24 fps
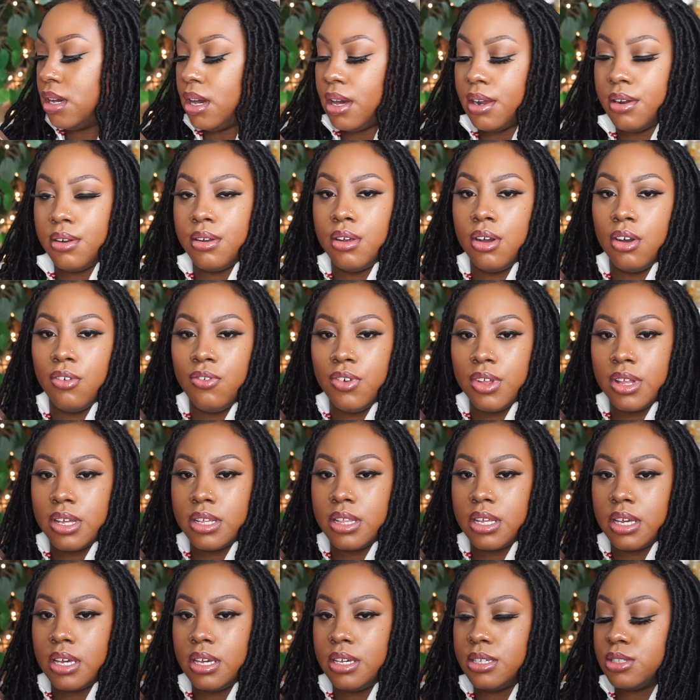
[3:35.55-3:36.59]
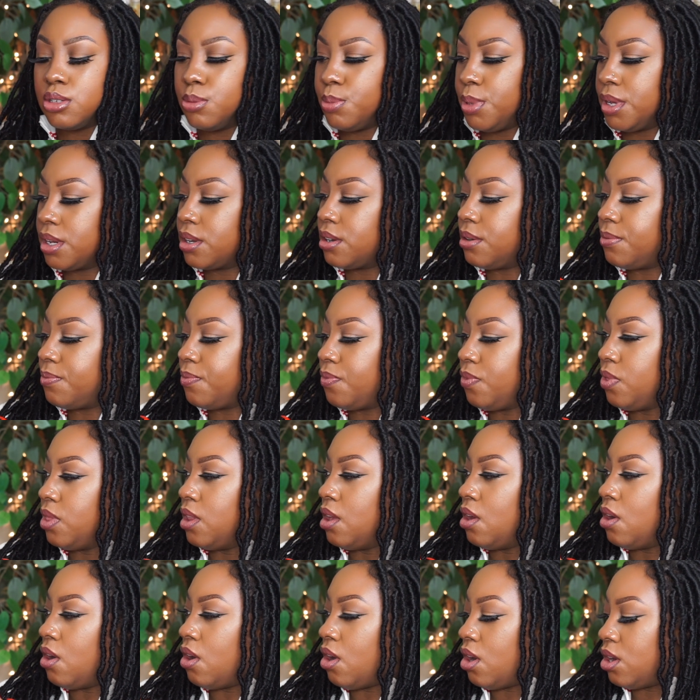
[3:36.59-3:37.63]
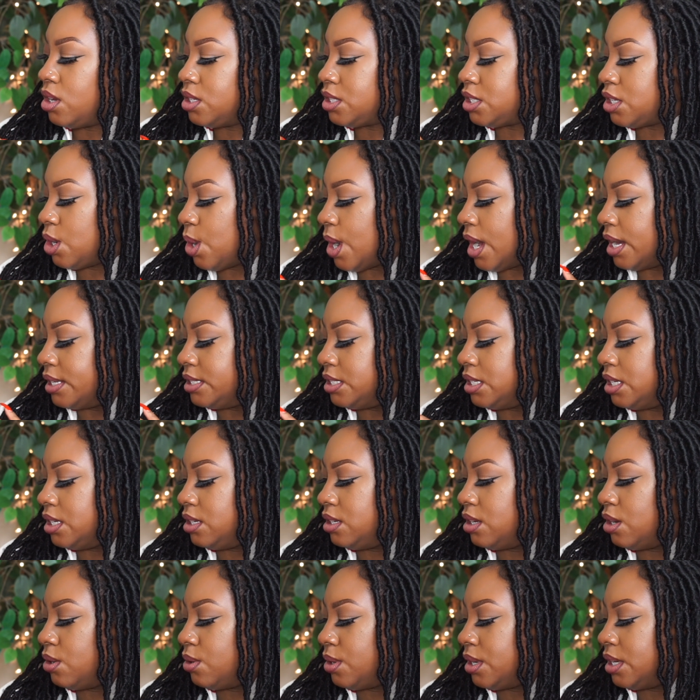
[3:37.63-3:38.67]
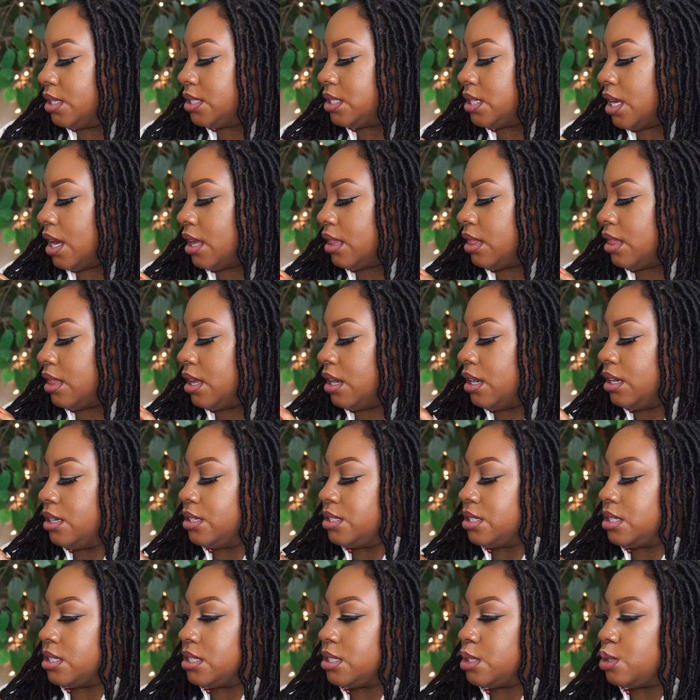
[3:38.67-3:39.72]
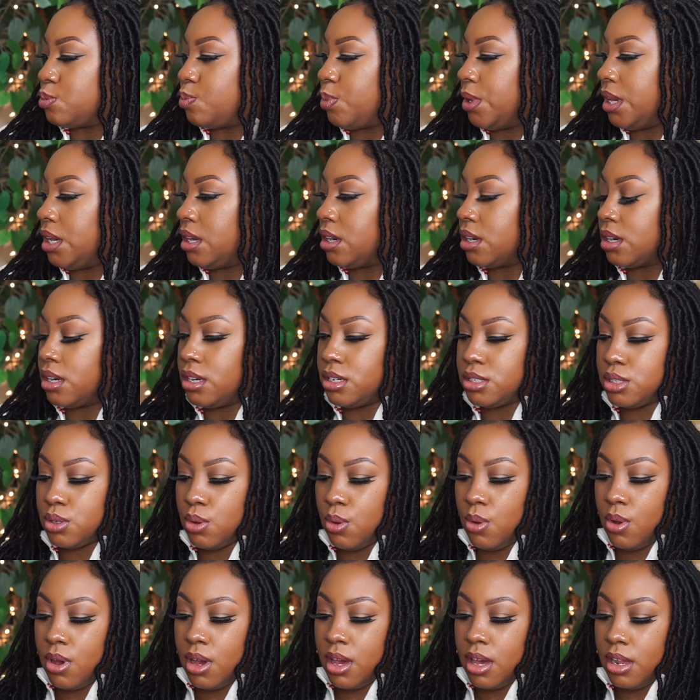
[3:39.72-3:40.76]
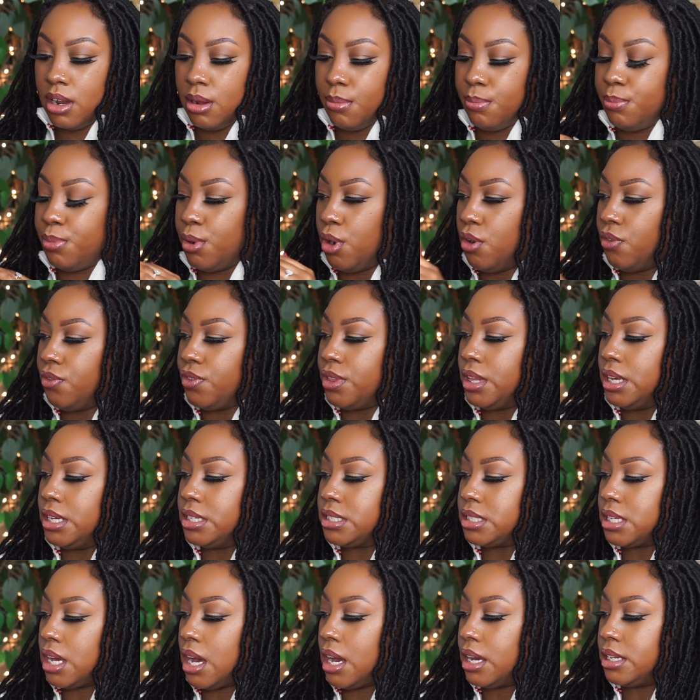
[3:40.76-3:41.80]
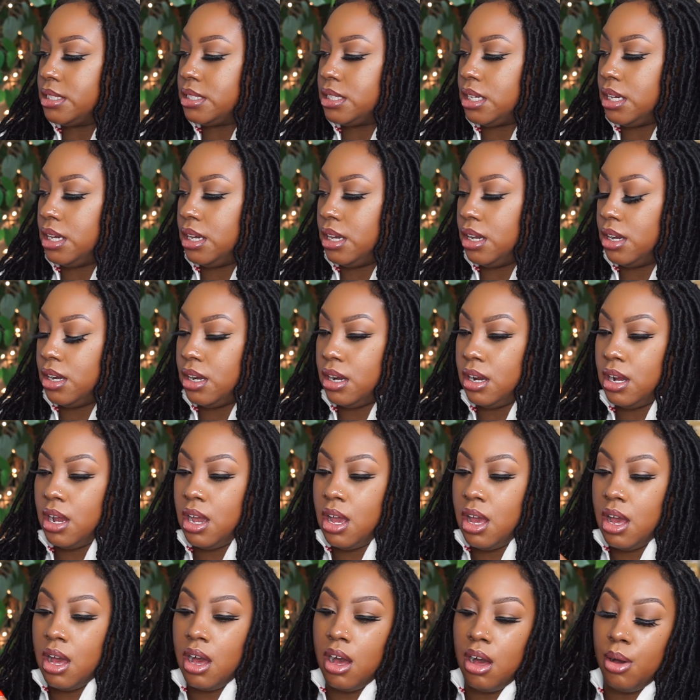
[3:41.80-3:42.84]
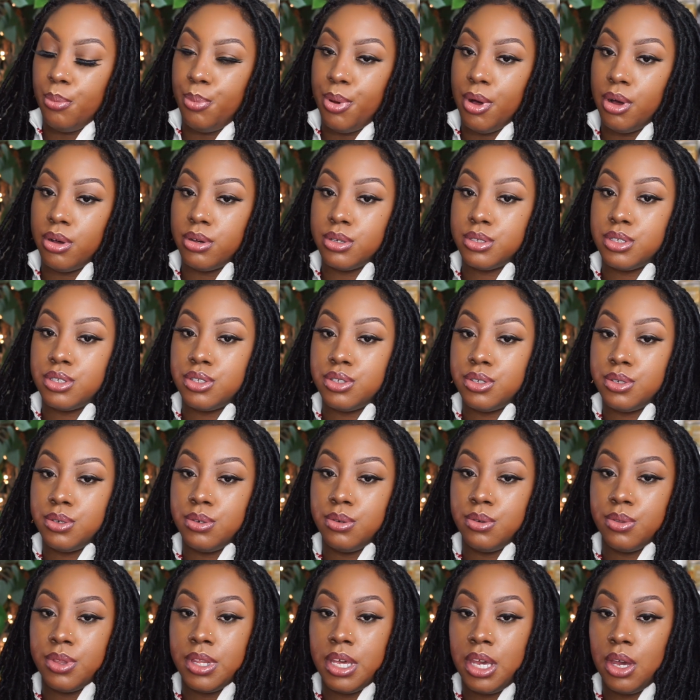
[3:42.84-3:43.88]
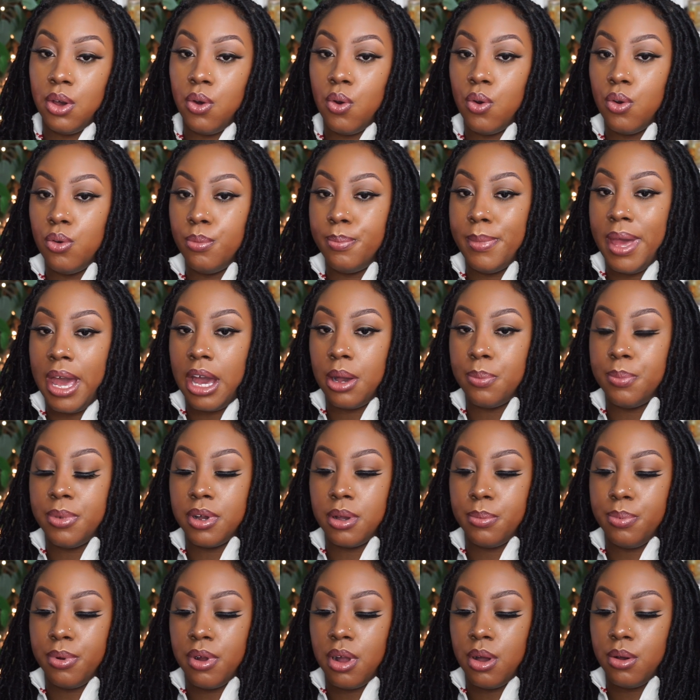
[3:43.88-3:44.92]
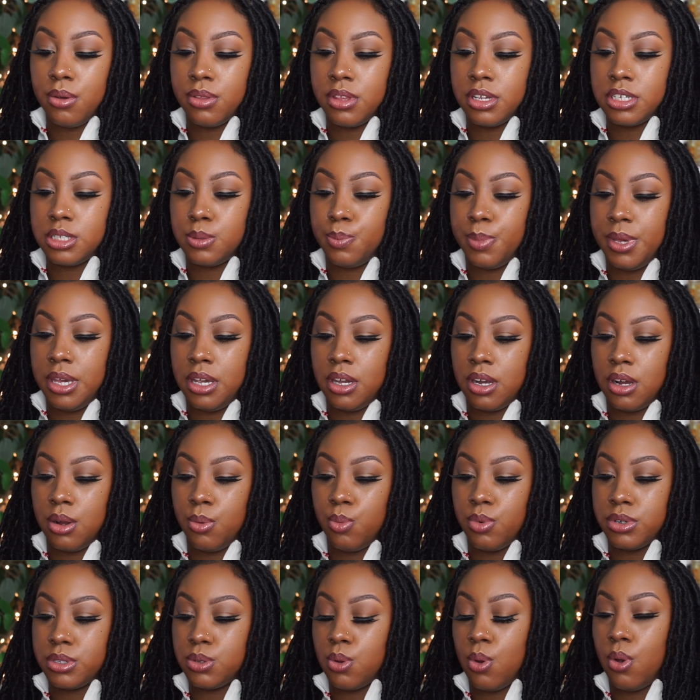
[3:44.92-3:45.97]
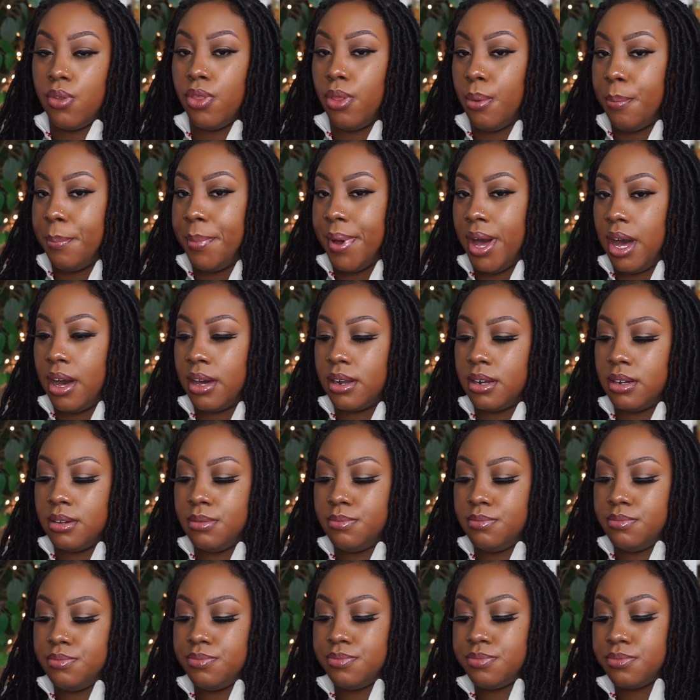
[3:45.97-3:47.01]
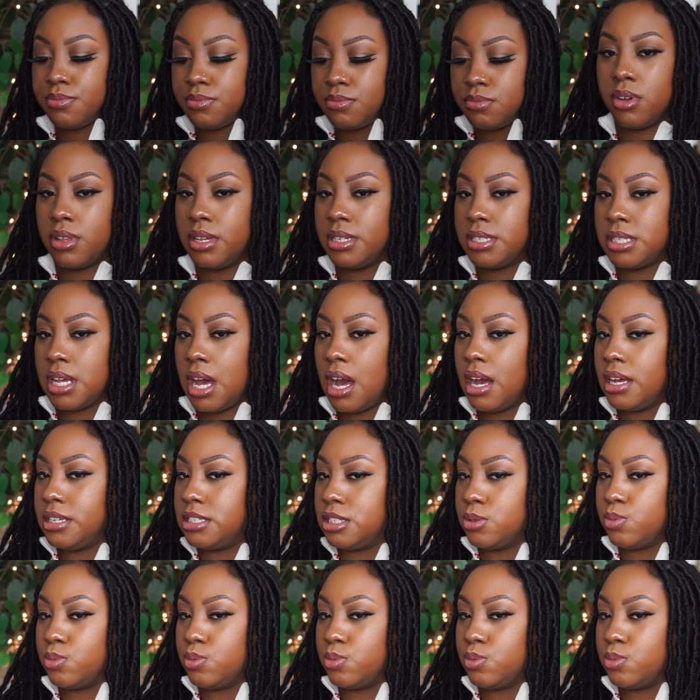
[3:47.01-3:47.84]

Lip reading: I don't know. I feel like the keys are bigger. Also, I did notice that there's speakers on both these sides here, opposed to the old MacBook Pro. The speaker was on the bottom or the sides.